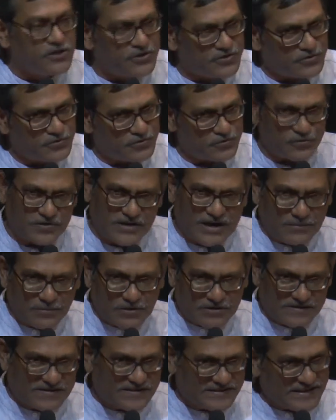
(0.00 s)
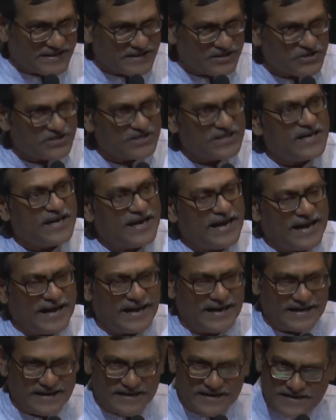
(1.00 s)
to come on stage
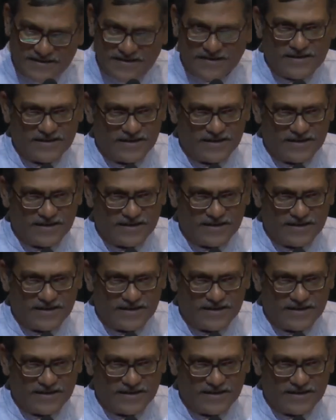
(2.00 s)
and